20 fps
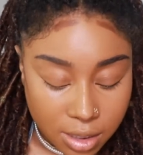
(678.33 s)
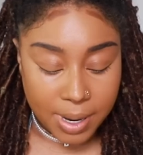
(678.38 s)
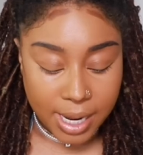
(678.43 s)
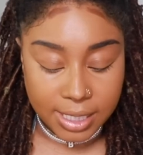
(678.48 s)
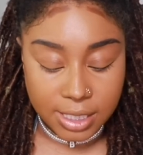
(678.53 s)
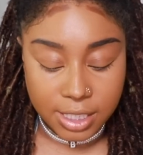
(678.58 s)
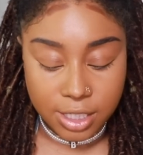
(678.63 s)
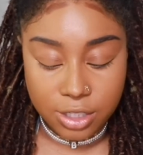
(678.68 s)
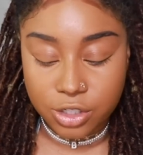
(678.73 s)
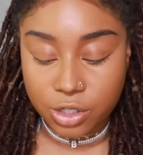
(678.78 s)

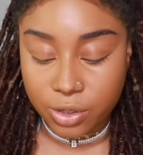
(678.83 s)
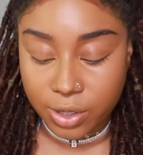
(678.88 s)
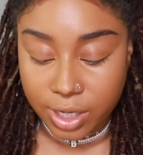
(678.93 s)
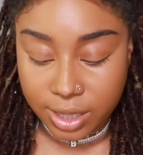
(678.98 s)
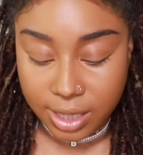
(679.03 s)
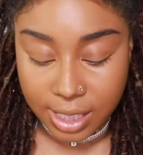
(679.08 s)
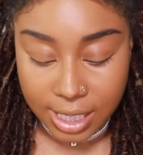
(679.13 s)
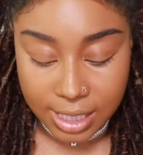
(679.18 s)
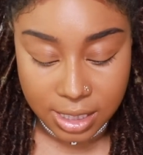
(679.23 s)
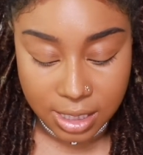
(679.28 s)
But
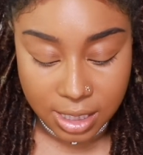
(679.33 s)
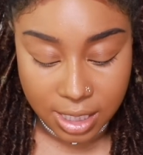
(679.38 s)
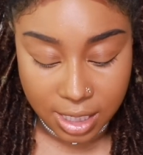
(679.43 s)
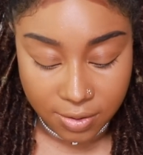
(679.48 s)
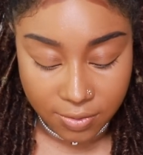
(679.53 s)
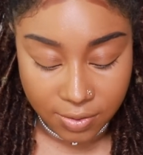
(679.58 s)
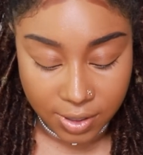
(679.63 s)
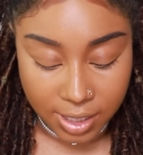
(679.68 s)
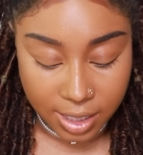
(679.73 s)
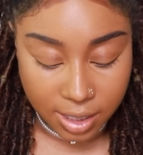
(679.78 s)
during
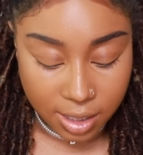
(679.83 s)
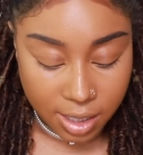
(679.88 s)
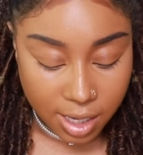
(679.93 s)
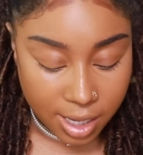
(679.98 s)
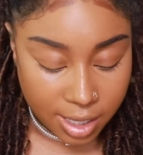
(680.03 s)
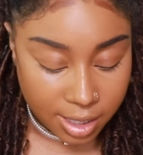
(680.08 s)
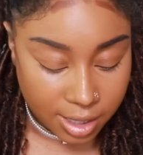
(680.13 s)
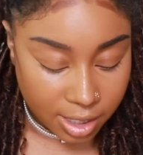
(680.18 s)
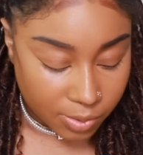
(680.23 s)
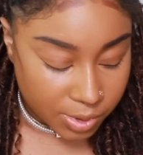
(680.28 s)
Thanksgiving,
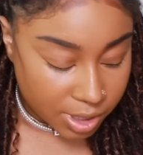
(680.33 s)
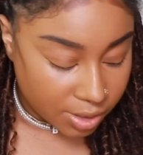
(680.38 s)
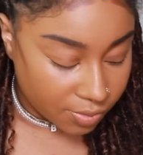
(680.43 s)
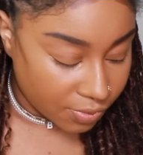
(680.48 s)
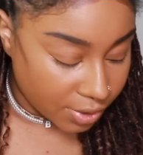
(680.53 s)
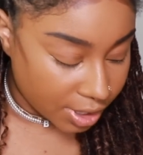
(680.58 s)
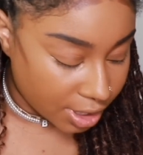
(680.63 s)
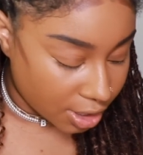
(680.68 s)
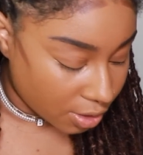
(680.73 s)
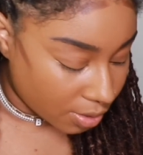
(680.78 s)
there was a
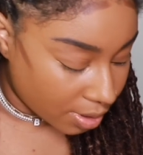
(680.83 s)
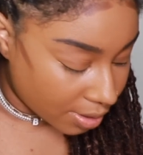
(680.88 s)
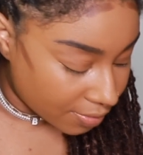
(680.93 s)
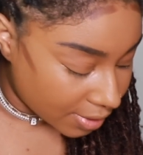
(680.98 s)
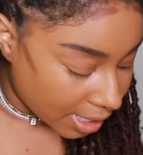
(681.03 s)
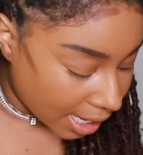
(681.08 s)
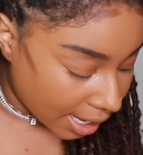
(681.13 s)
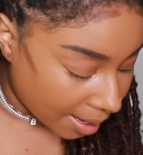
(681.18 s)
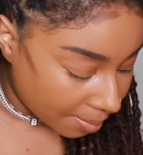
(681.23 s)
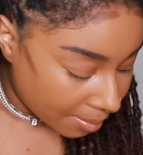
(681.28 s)
video of
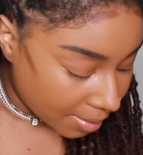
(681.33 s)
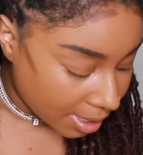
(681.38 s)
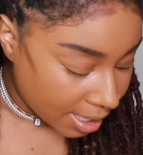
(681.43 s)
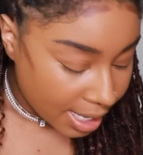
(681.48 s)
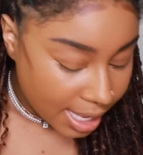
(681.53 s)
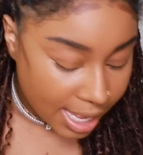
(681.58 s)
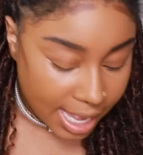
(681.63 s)
them